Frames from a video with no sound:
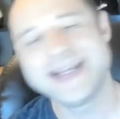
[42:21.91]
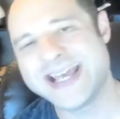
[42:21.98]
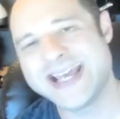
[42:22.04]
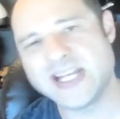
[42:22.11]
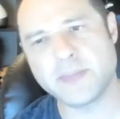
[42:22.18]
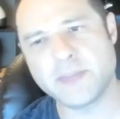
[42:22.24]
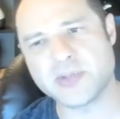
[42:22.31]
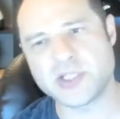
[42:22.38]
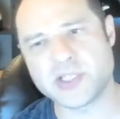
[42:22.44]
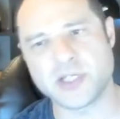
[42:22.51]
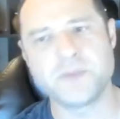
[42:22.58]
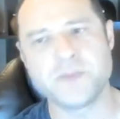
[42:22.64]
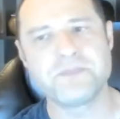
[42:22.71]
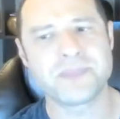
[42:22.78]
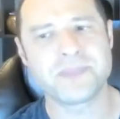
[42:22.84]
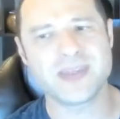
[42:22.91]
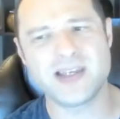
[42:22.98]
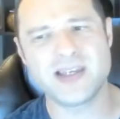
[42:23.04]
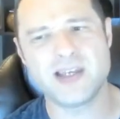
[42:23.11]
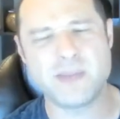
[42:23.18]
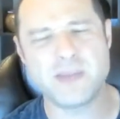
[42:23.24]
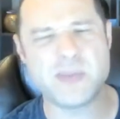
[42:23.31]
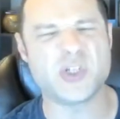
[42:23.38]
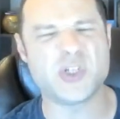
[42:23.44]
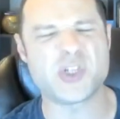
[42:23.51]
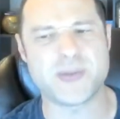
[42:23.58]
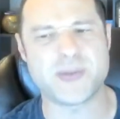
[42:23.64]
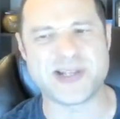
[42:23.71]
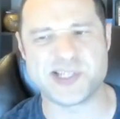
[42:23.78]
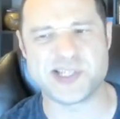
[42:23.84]
And number two, maybe closer
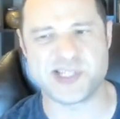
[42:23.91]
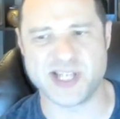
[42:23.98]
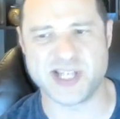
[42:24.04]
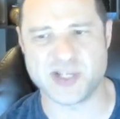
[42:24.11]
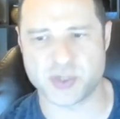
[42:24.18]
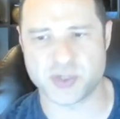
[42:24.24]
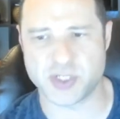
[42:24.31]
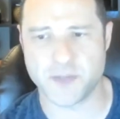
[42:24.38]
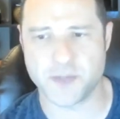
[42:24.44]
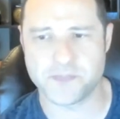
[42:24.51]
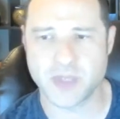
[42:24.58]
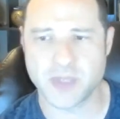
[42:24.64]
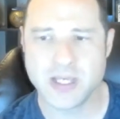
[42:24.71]
to about 60 days or so.